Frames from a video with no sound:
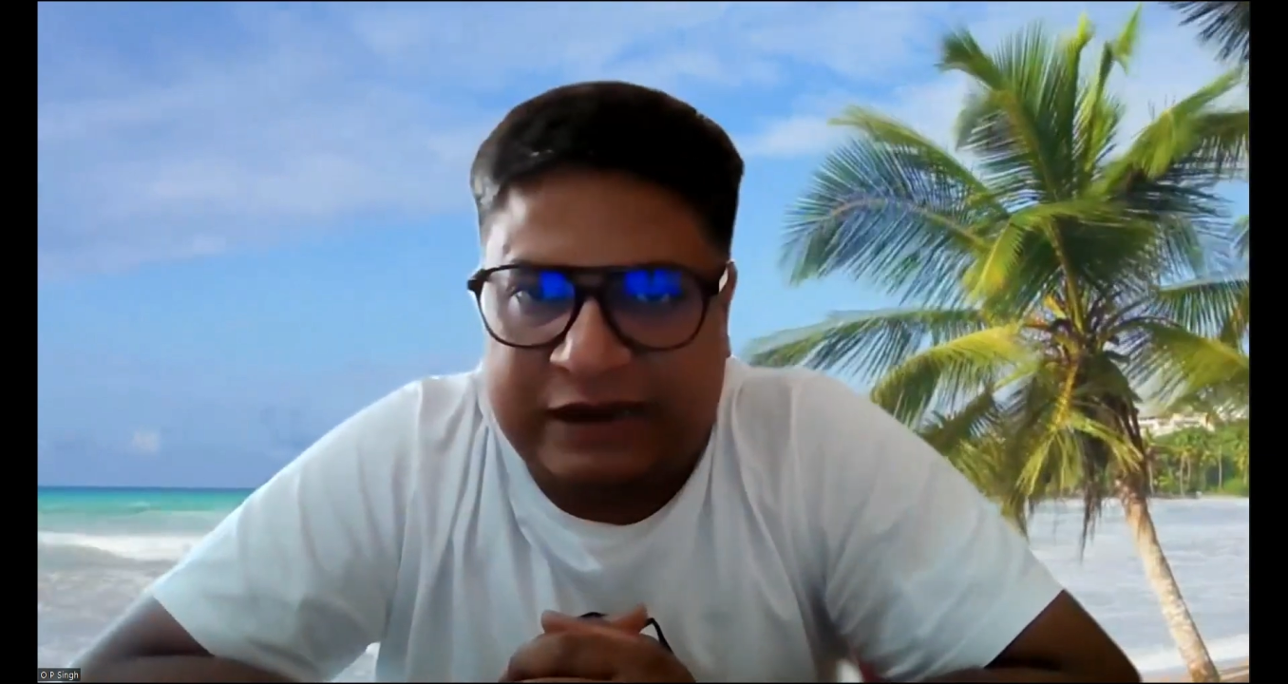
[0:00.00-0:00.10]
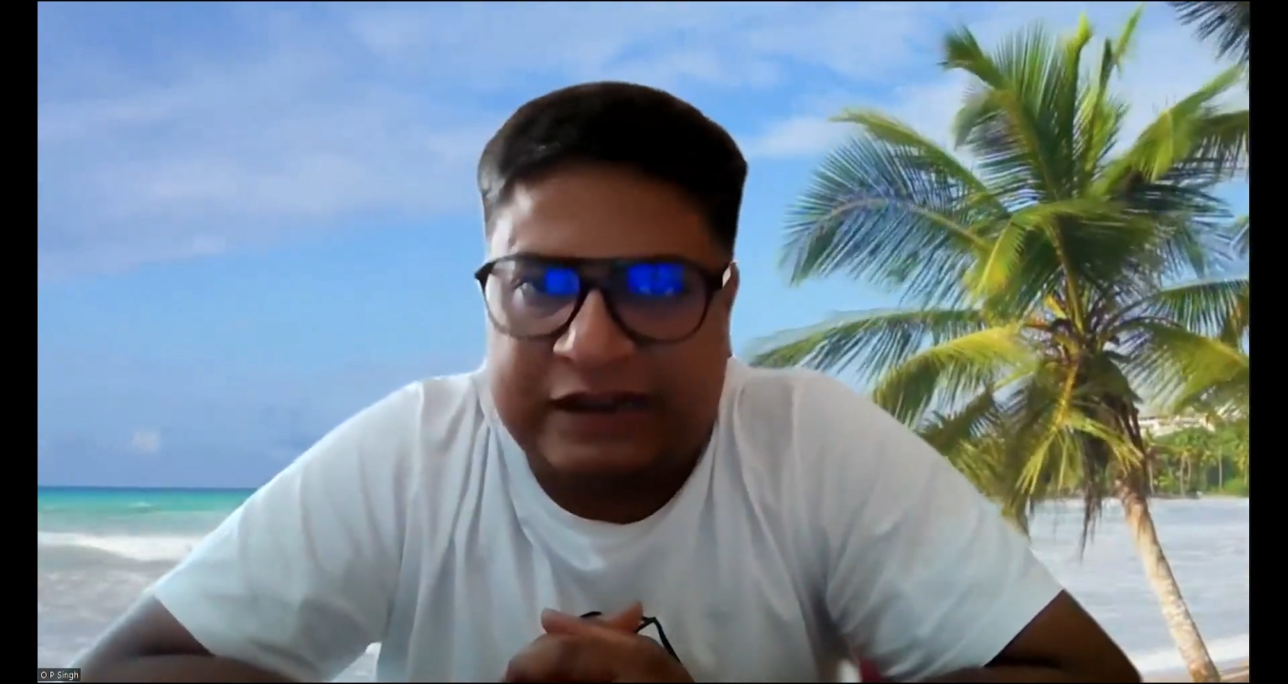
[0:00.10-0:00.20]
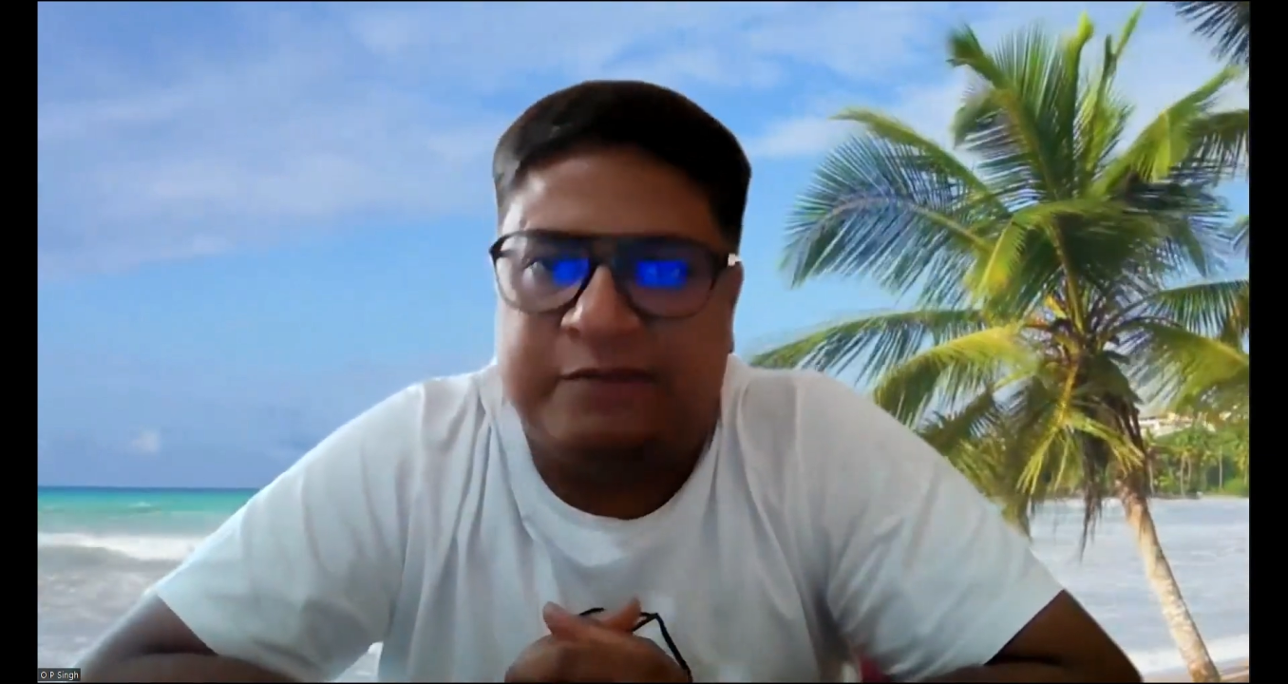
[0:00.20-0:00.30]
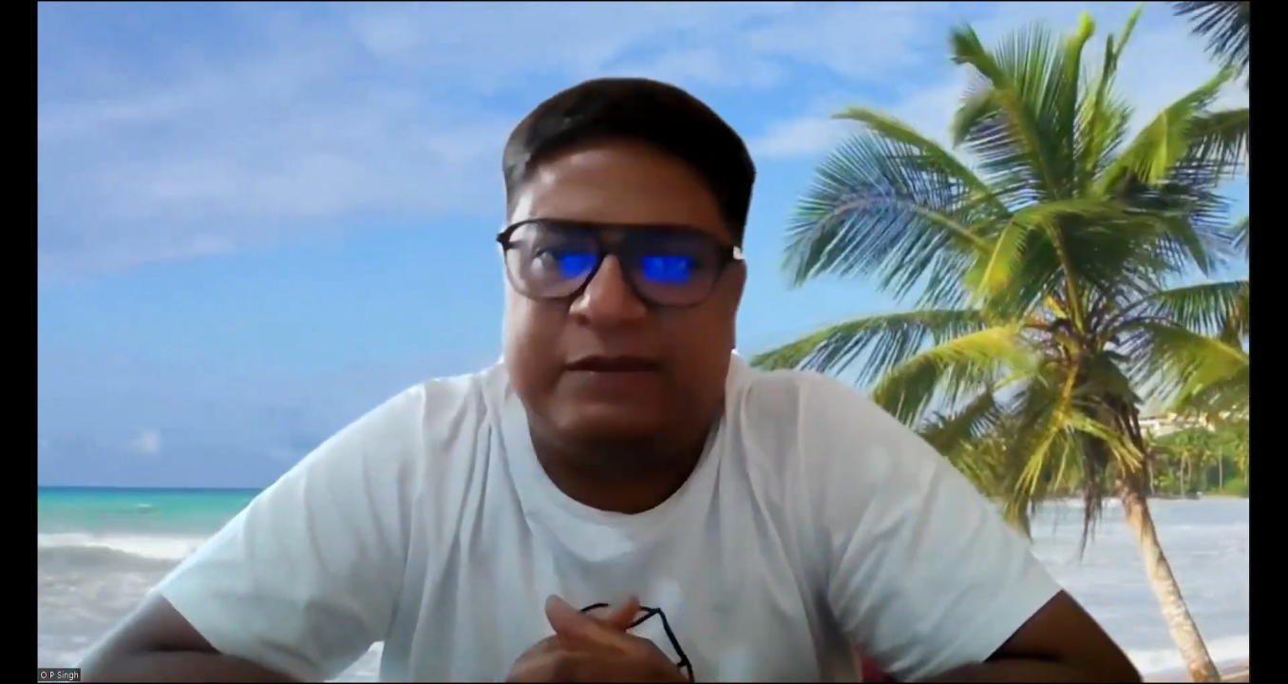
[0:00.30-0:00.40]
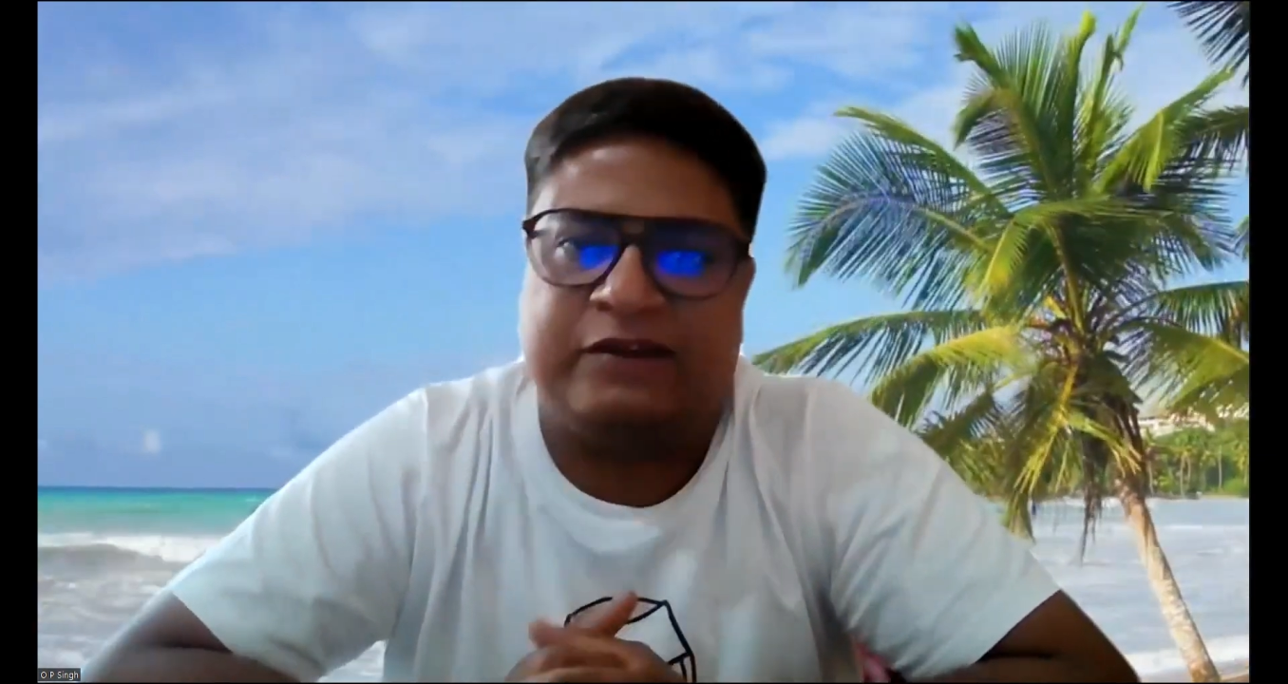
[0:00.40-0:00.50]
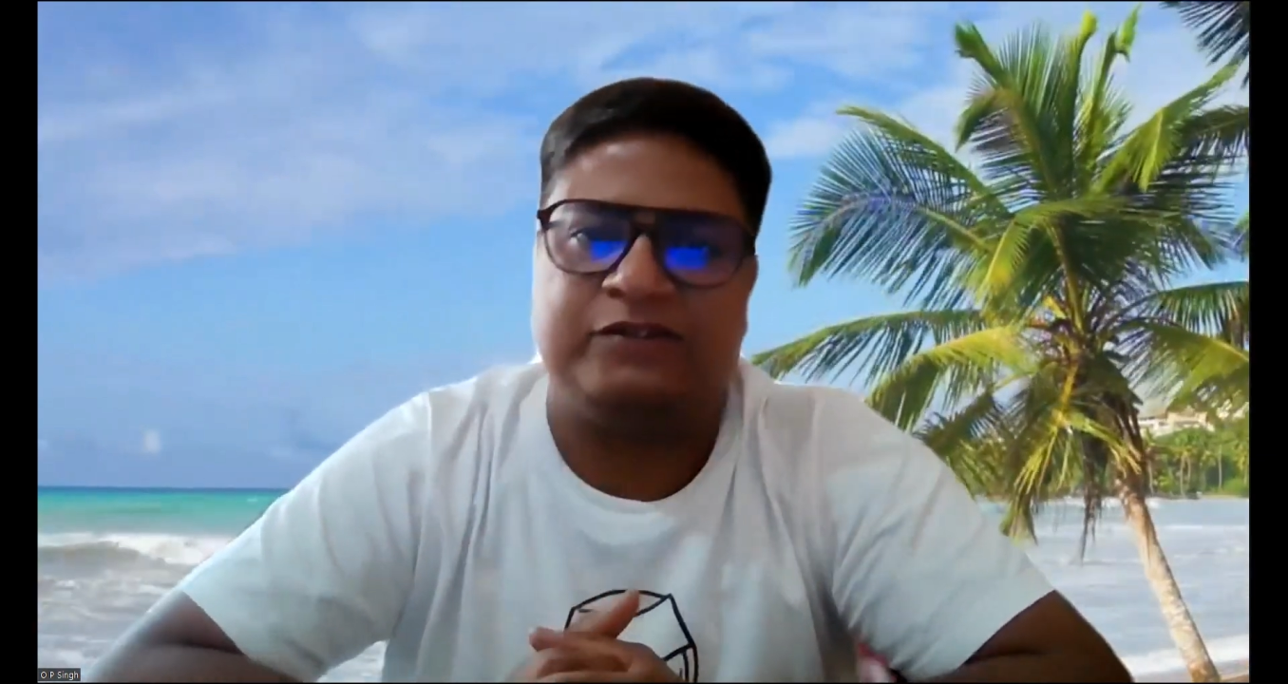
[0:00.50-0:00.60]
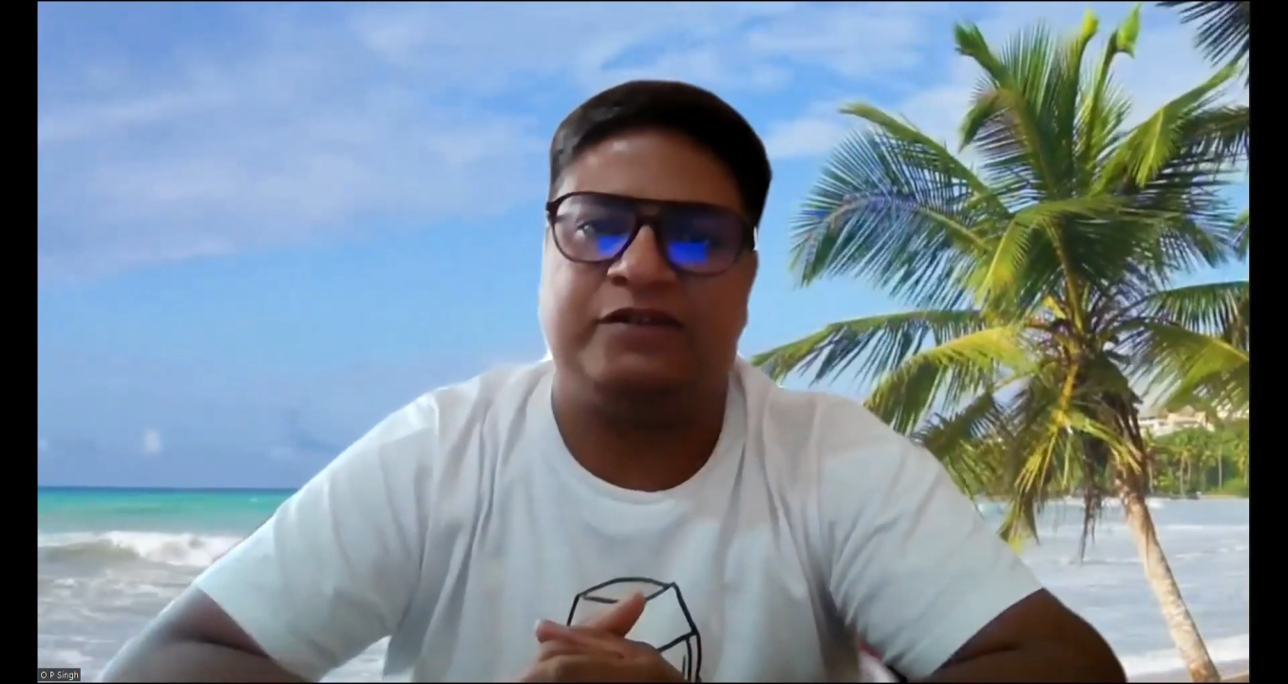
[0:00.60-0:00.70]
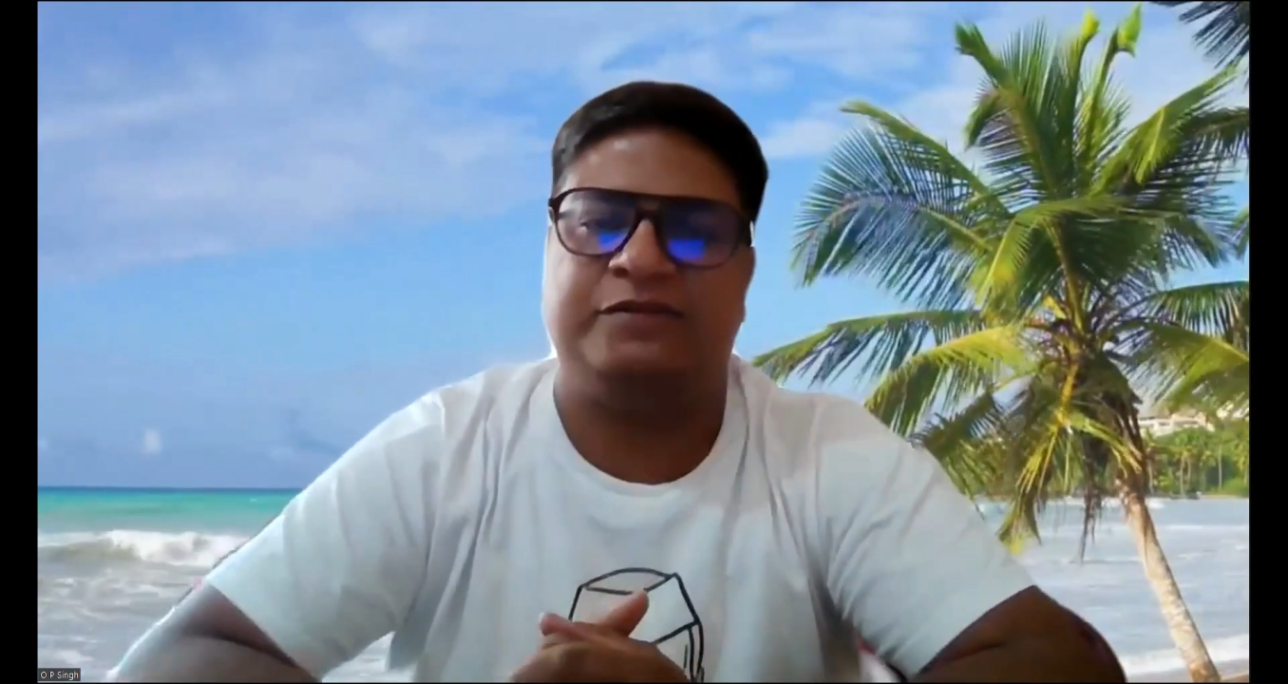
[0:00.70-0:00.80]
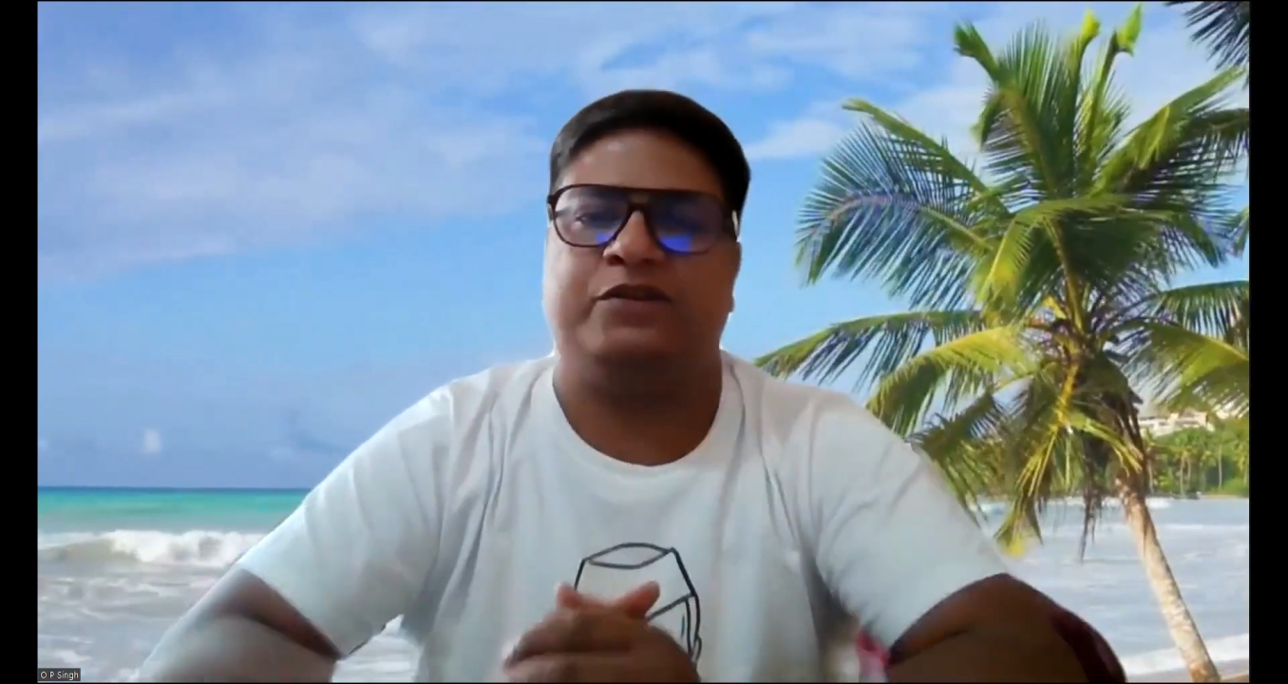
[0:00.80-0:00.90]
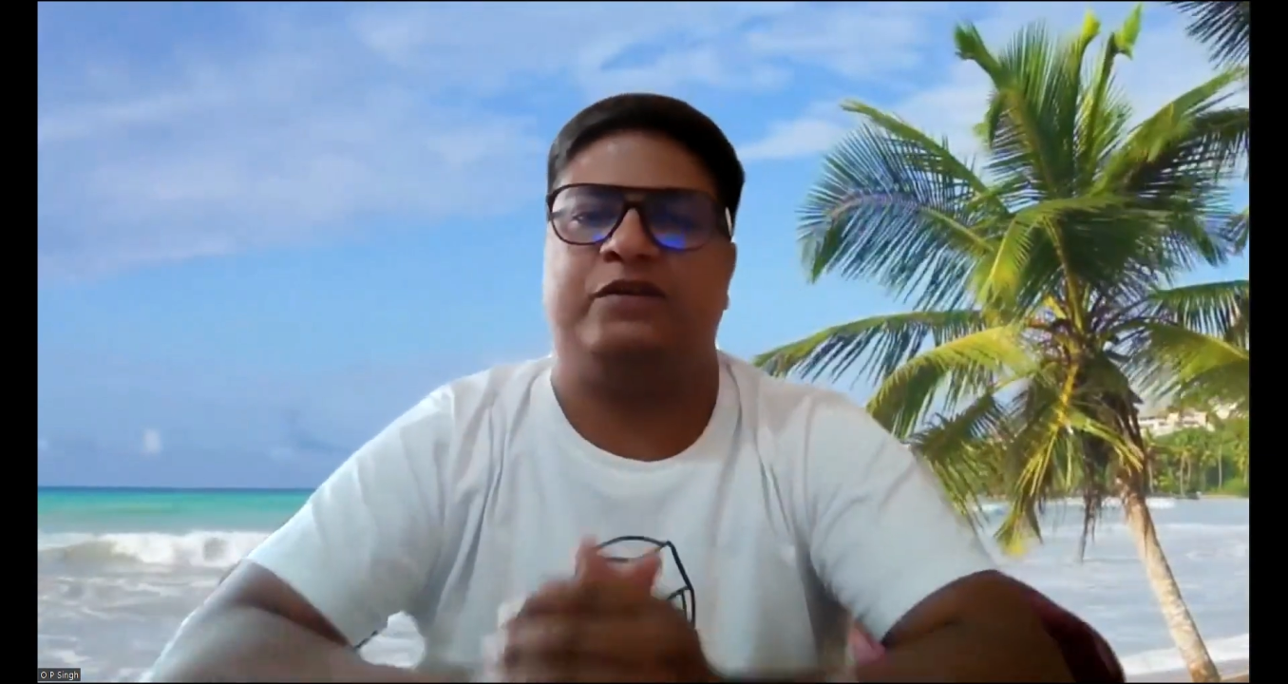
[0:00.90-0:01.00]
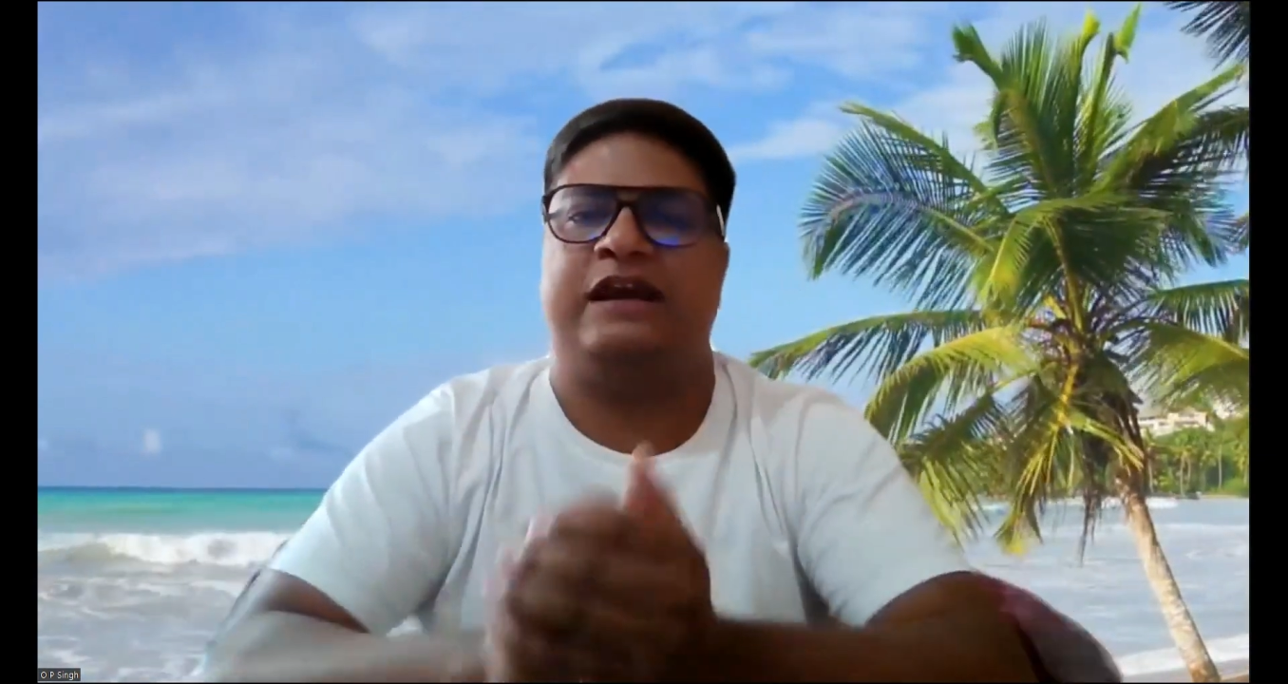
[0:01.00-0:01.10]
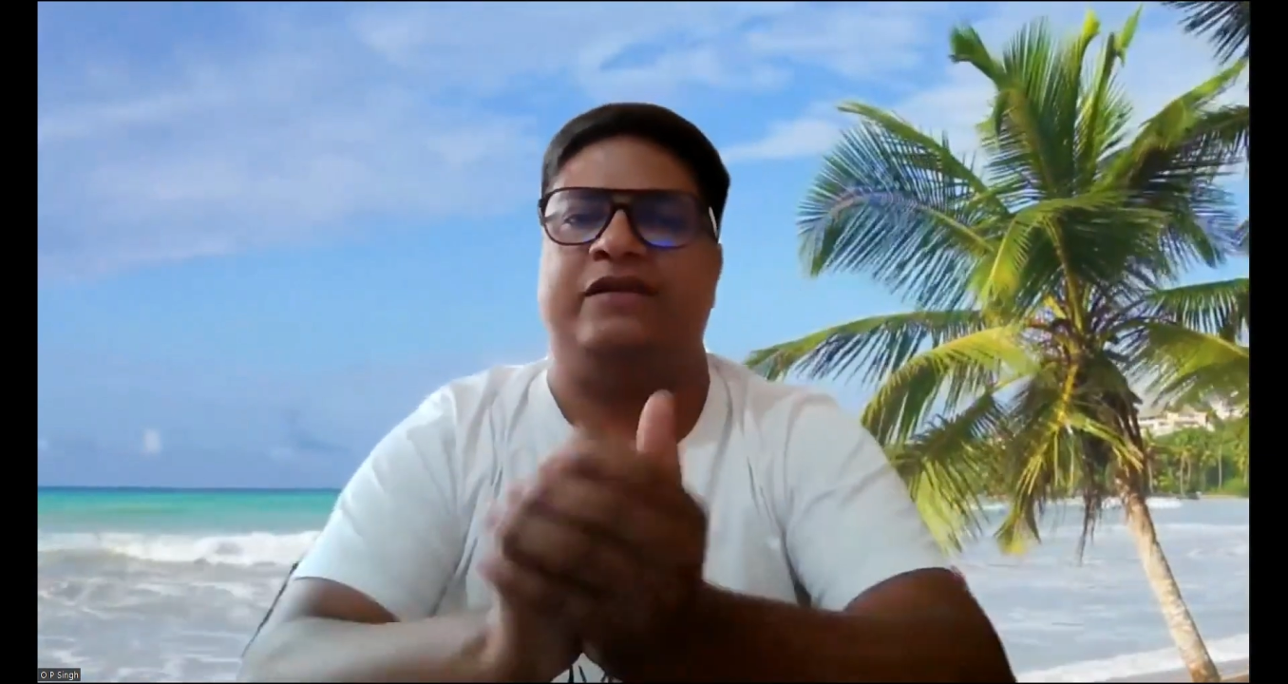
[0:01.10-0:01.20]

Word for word: Welcome back to ServiceNow